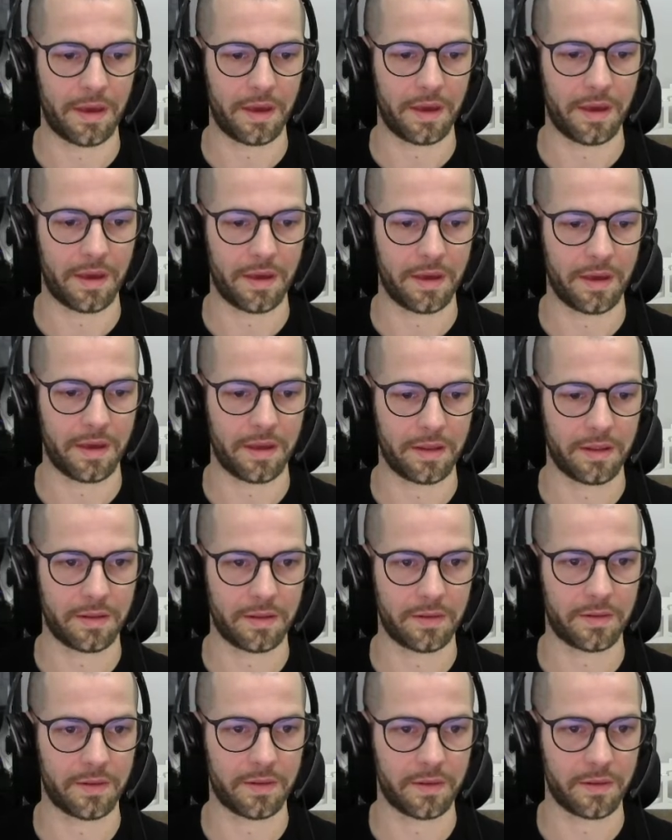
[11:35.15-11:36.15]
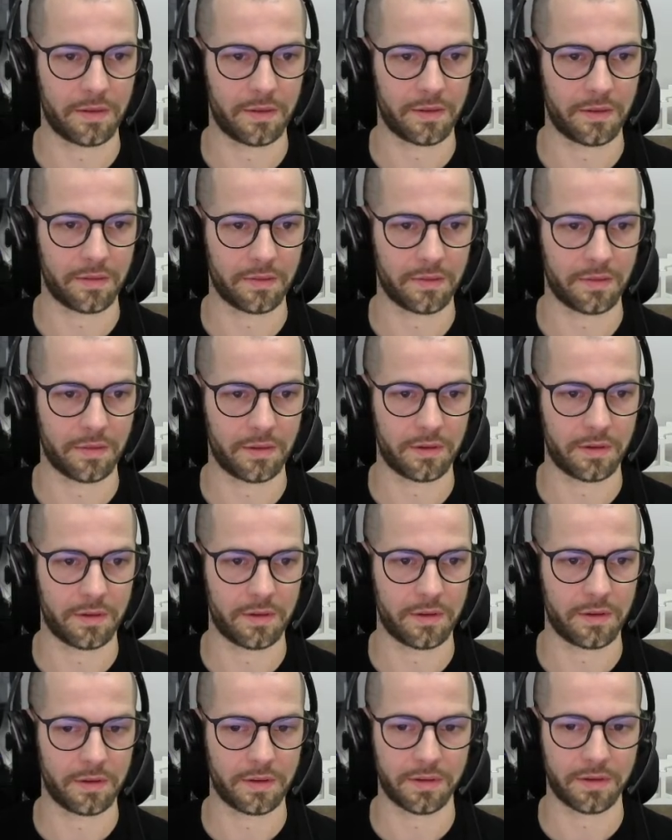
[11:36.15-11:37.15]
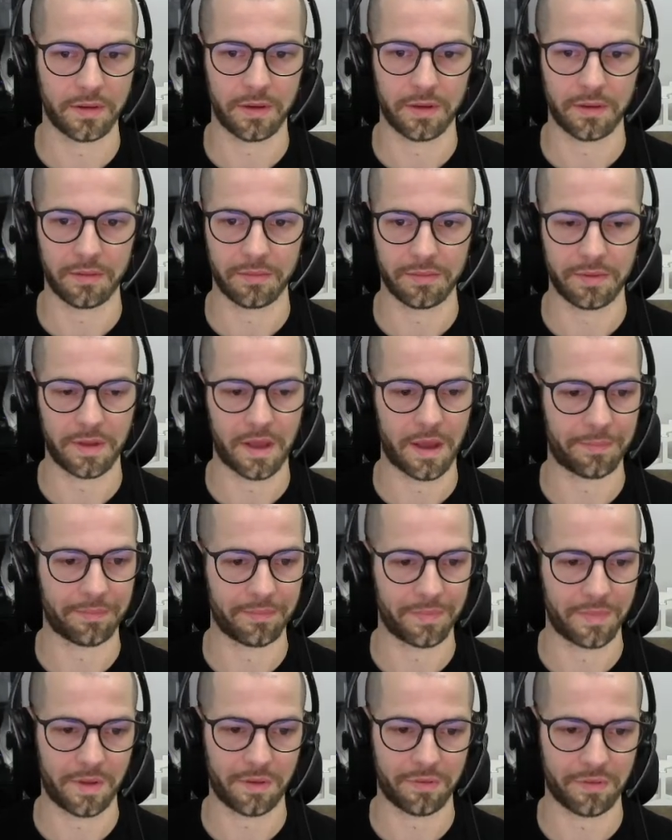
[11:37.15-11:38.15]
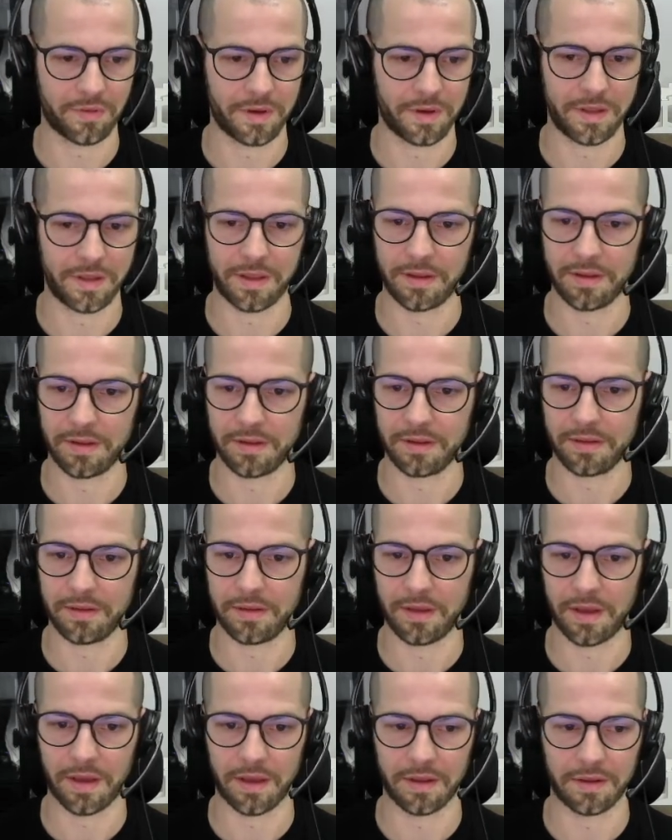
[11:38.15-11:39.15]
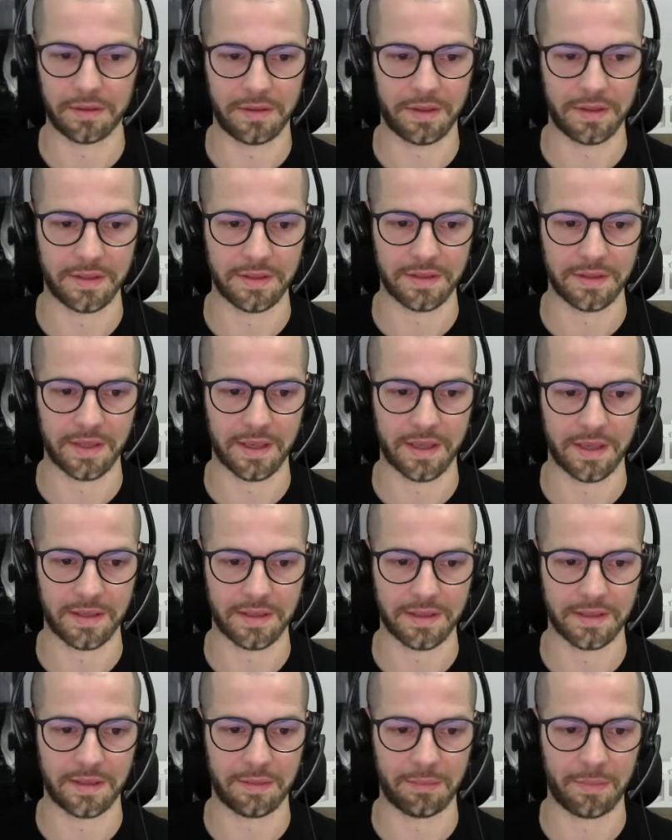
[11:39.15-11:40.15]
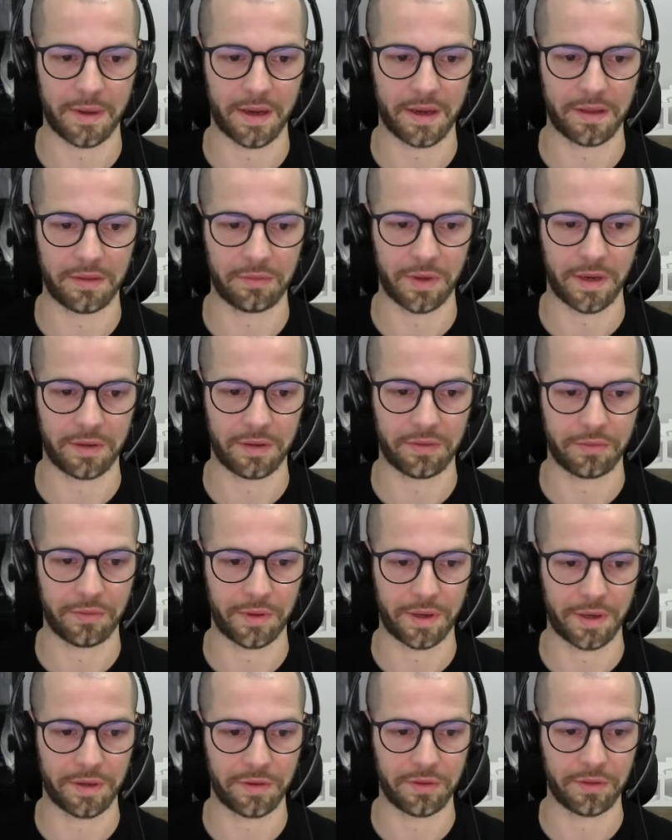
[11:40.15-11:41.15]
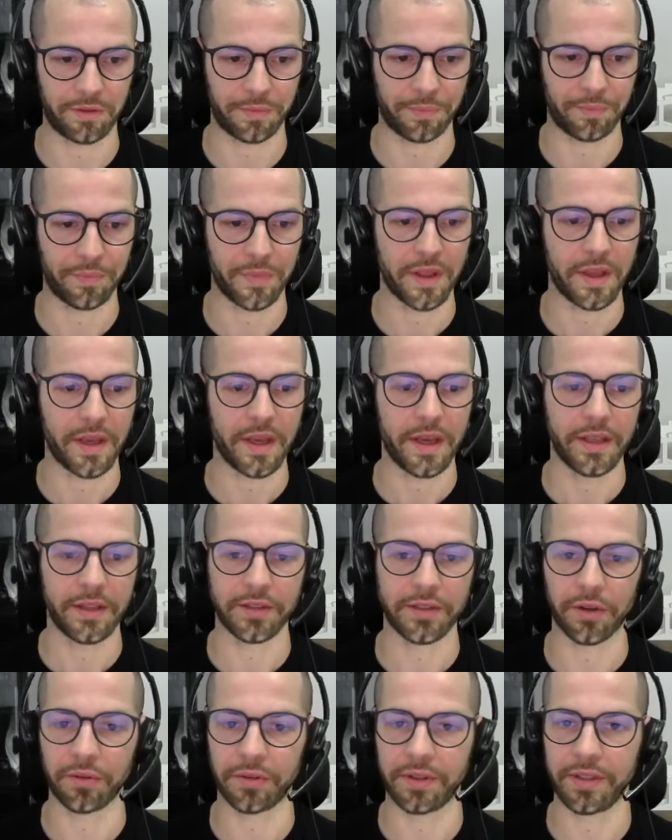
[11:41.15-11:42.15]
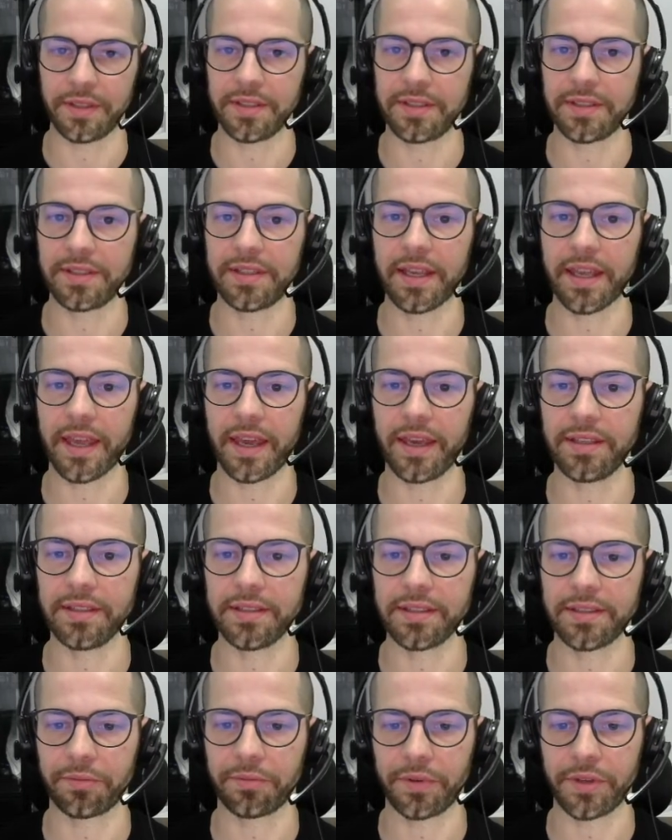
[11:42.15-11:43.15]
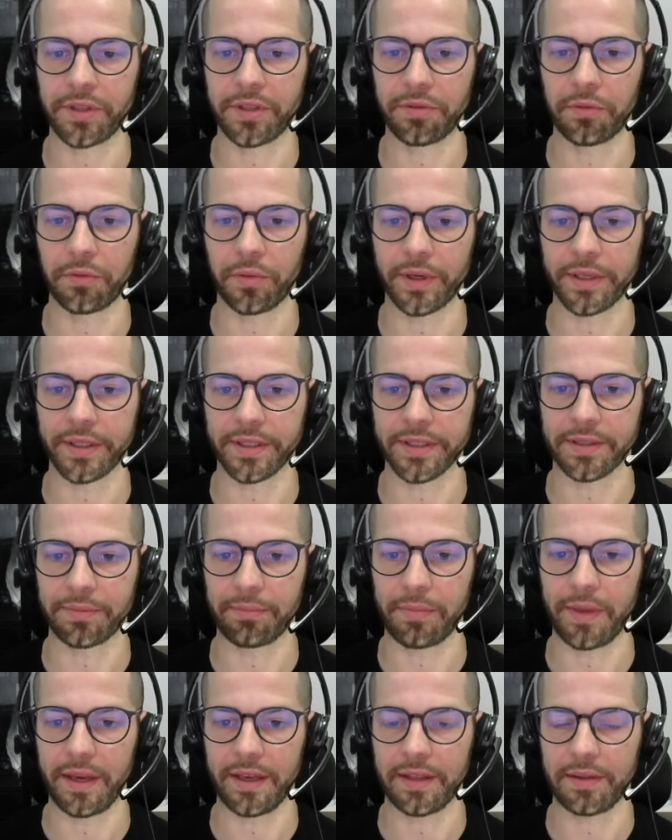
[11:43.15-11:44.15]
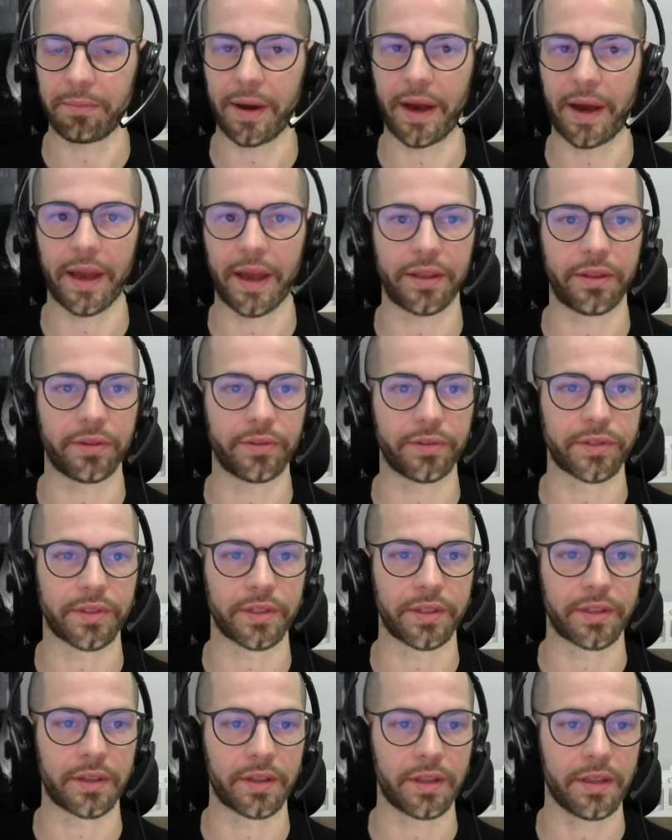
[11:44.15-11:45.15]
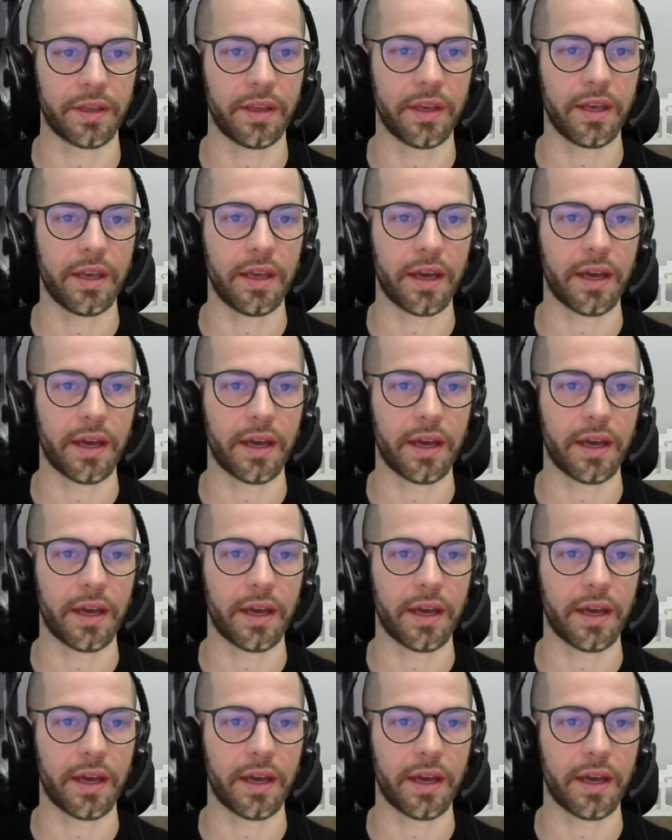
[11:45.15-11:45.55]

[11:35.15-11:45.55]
And of course, yeah, yeah, this is the case, the body 2022. So this is the case which was made by using